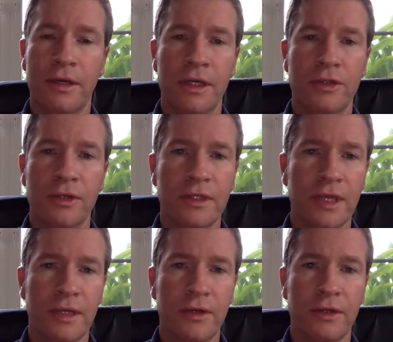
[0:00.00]
injuries
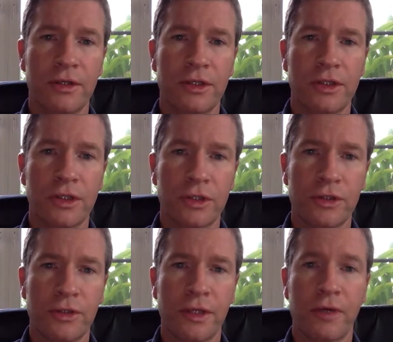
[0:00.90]
secondary to
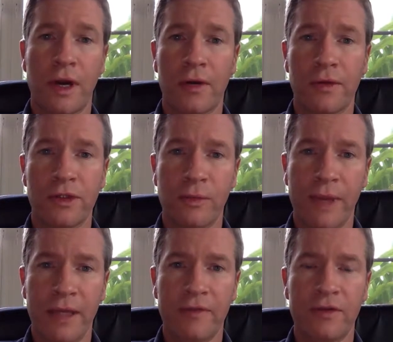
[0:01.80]
surgery, chronic regional
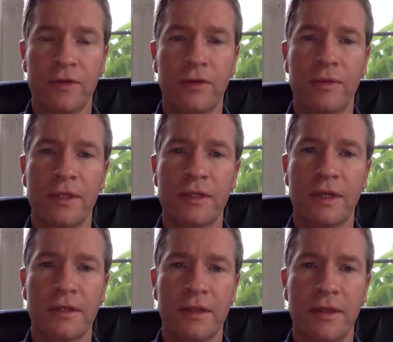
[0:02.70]
pain syndrome, these
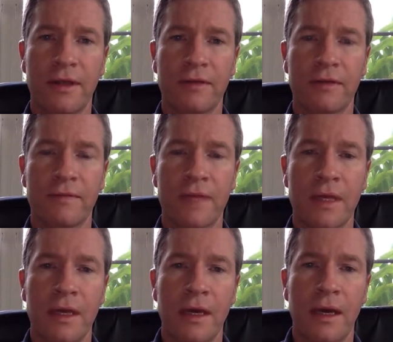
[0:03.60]
kinds of things.
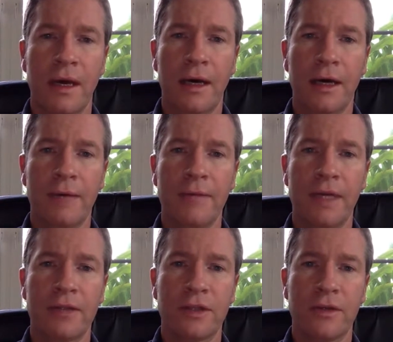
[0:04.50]

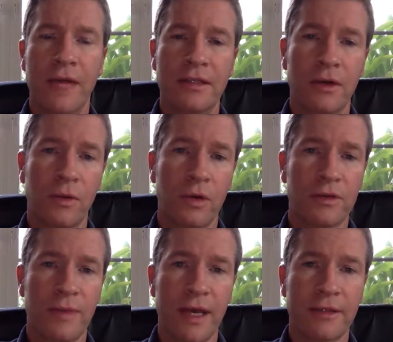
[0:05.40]
And so that's how it
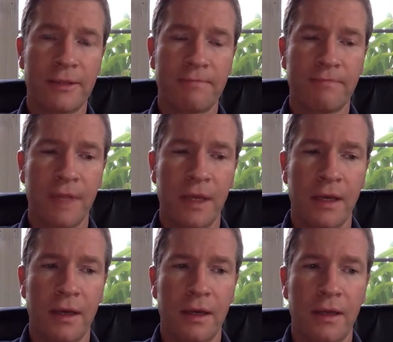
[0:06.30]
works best.
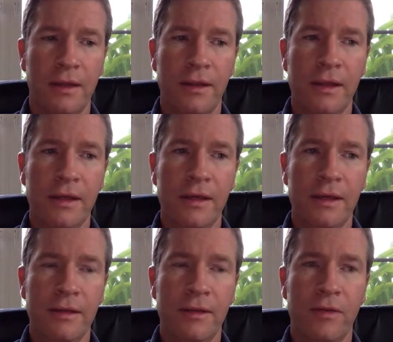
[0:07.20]

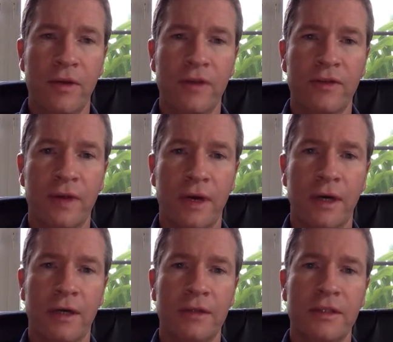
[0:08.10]
The risks
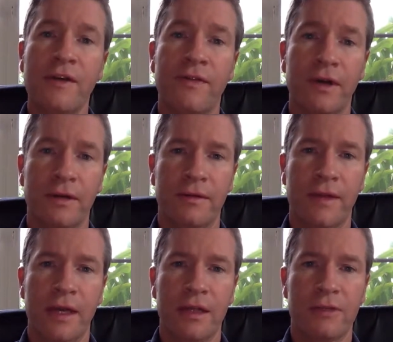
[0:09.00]
are different
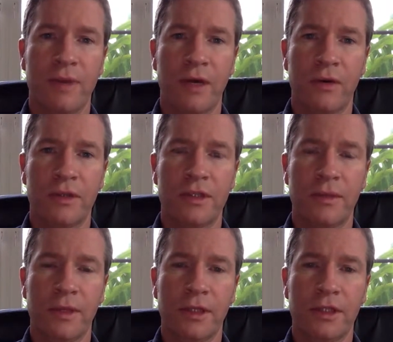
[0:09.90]
than spinal cord
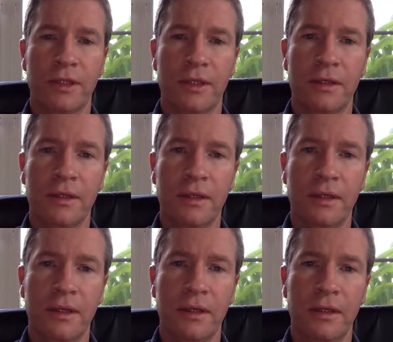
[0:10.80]
stimulation,
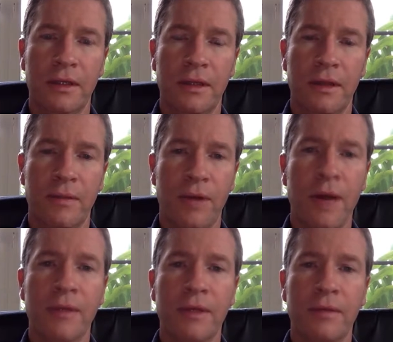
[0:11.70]
and
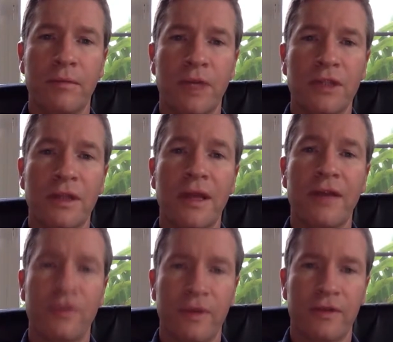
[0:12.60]
probably much
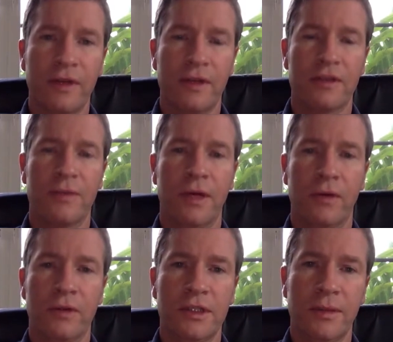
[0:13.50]
less risky than spinal
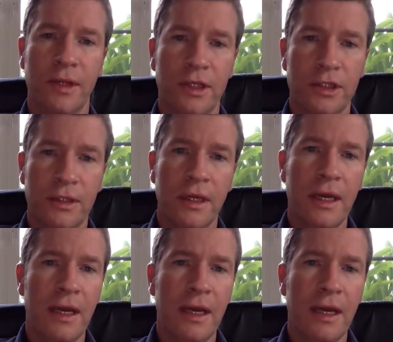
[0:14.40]
cord stimulation.